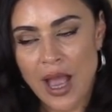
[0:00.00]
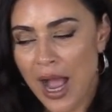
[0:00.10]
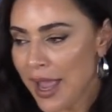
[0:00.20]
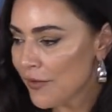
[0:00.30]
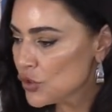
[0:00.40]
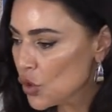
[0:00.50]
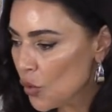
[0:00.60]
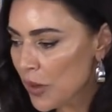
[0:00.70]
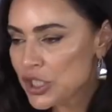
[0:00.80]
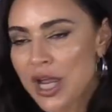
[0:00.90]
I have so
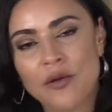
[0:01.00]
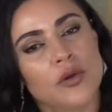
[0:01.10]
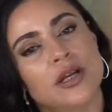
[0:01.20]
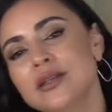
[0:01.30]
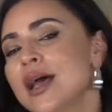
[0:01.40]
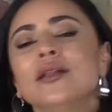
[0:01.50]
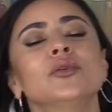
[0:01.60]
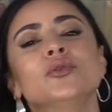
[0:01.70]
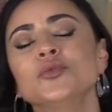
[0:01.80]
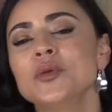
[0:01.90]
much I want to tell
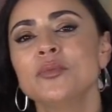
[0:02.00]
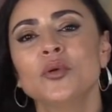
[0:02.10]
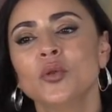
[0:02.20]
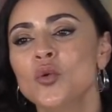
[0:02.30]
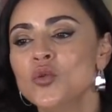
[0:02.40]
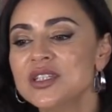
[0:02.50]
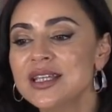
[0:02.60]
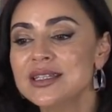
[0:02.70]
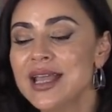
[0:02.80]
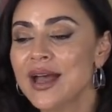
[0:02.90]
those people who
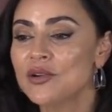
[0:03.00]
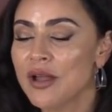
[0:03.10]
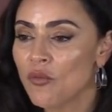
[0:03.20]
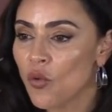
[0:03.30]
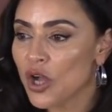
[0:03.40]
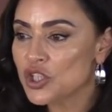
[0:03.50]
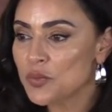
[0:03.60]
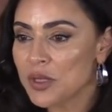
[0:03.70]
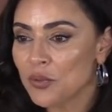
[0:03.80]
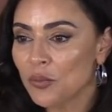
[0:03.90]
sit down and watch
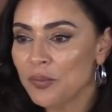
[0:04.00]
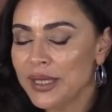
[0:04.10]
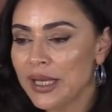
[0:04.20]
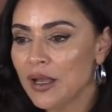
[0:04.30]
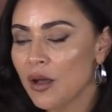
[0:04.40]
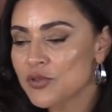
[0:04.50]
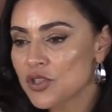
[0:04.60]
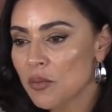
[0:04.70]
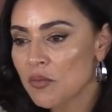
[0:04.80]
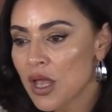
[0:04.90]
people beating up
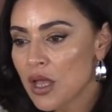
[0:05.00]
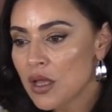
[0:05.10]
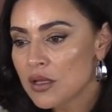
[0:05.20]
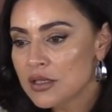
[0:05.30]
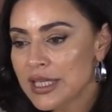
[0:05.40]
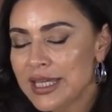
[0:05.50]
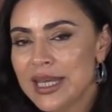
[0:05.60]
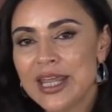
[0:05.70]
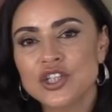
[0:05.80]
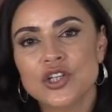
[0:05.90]
some
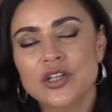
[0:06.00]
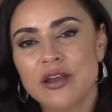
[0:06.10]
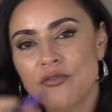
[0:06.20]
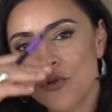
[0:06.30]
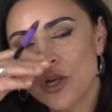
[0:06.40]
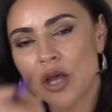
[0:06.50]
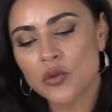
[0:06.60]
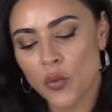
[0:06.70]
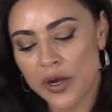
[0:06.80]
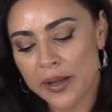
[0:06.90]
teenager there for
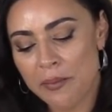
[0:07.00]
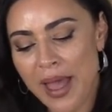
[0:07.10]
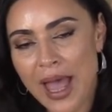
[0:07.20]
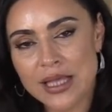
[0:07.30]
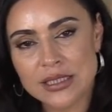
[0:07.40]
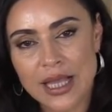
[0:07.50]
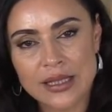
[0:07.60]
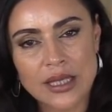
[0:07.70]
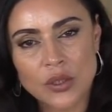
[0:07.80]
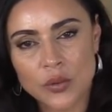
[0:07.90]
not wearing masks,
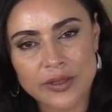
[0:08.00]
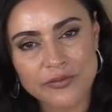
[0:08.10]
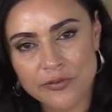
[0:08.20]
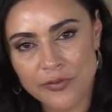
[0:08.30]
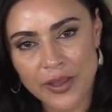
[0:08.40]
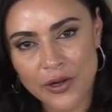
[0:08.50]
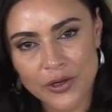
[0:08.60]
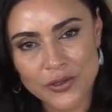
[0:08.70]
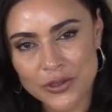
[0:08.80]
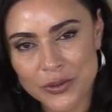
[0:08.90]
and they don't lift a
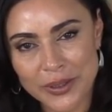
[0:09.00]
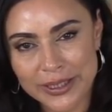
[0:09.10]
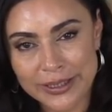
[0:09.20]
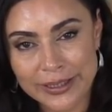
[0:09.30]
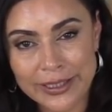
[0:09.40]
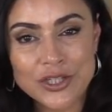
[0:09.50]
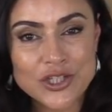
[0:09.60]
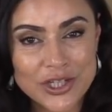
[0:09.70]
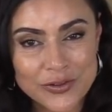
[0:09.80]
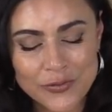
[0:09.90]
finger to do anything. They
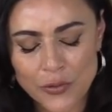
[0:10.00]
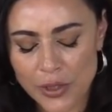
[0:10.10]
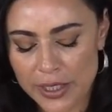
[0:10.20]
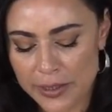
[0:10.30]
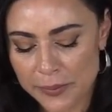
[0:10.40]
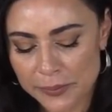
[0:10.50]
cheer for it.